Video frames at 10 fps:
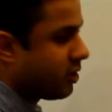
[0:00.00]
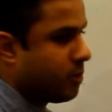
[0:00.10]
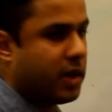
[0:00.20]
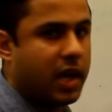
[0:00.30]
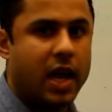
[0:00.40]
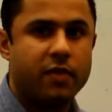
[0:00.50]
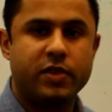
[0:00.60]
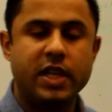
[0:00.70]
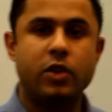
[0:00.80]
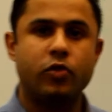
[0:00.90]
So we're going to
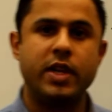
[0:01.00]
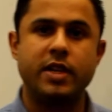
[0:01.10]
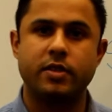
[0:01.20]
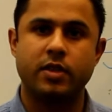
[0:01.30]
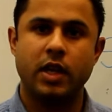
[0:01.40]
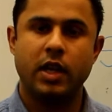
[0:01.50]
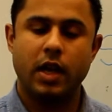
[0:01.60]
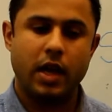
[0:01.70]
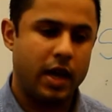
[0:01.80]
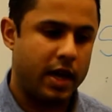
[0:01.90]
have decreased
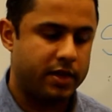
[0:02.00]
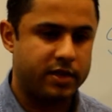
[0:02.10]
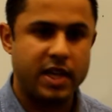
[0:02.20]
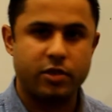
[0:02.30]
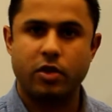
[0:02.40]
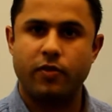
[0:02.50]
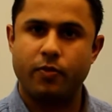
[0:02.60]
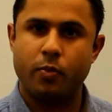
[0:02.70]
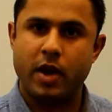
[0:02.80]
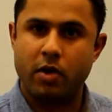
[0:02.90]
uh, sense
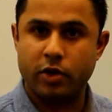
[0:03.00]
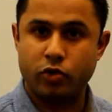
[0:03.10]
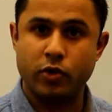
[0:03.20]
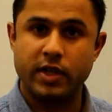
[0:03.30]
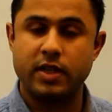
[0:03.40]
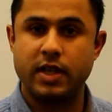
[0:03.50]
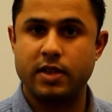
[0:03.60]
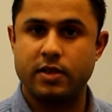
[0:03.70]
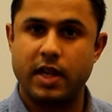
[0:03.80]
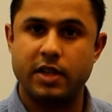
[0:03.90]
of where our joint
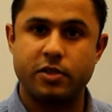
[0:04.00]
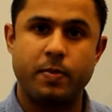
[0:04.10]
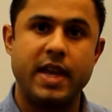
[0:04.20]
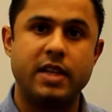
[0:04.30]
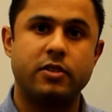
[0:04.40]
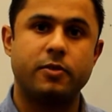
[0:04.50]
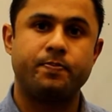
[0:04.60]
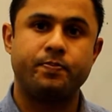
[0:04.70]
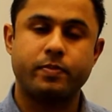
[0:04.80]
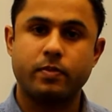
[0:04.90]
is in space,
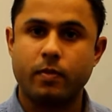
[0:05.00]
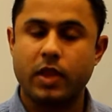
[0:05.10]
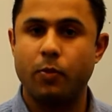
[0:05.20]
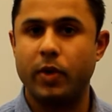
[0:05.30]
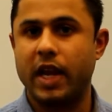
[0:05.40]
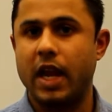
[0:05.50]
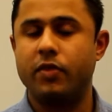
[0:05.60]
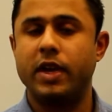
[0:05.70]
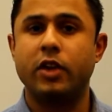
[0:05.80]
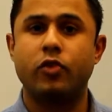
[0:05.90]
and we're going to
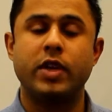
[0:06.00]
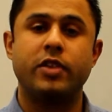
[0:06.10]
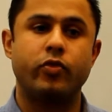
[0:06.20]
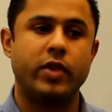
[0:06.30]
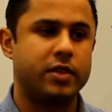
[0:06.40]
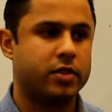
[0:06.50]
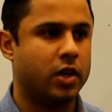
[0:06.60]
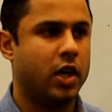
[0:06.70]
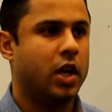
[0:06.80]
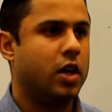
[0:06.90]
have an increased
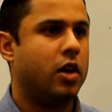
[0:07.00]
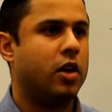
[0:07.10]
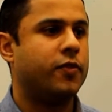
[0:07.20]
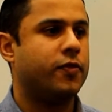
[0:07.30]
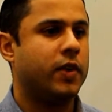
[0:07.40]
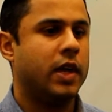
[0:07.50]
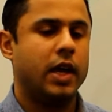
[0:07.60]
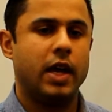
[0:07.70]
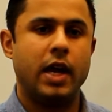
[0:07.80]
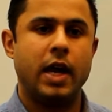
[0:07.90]
risk of
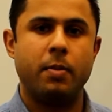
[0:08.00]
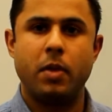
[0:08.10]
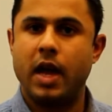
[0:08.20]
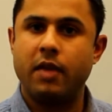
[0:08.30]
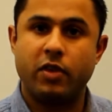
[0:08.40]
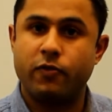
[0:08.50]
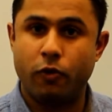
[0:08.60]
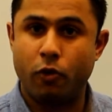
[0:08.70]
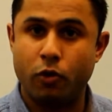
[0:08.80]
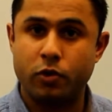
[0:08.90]
um, having
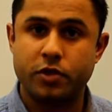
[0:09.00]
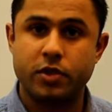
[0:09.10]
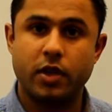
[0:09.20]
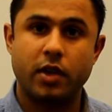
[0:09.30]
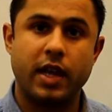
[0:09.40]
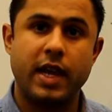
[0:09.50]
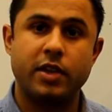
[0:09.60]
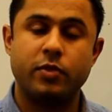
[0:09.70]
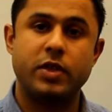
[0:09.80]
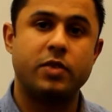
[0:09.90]
falls,
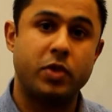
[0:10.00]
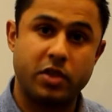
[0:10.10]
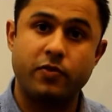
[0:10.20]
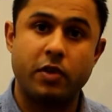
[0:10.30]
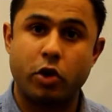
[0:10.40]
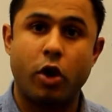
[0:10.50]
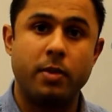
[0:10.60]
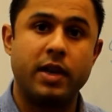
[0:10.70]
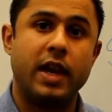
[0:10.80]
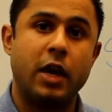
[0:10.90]
okay, which is very
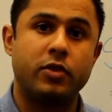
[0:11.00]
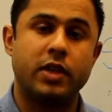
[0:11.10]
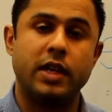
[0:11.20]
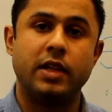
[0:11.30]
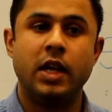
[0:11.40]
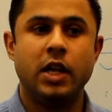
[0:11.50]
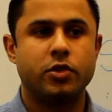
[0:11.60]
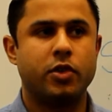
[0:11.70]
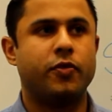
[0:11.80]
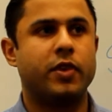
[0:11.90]
common in elderly.
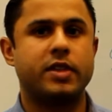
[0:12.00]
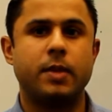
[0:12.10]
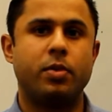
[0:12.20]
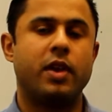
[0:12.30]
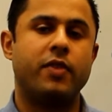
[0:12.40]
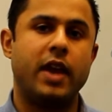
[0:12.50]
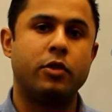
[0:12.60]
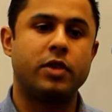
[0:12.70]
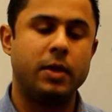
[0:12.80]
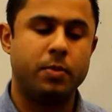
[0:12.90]
So, for example, if an
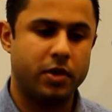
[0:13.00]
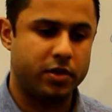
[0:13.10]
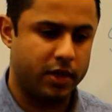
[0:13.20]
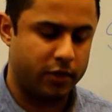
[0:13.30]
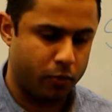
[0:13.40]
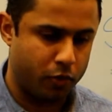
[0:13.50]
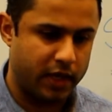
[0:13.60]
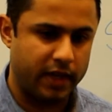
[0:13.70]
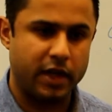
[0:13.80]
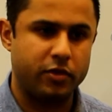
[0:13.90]
elderly person is
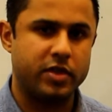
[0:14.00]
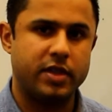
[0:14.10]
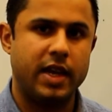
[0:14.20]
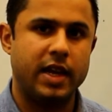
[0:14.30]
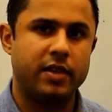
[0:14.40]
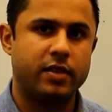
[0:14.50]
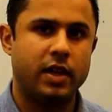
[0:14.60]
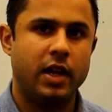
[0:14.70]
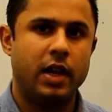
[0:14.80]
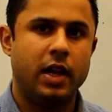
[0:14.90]
walking down the stairs,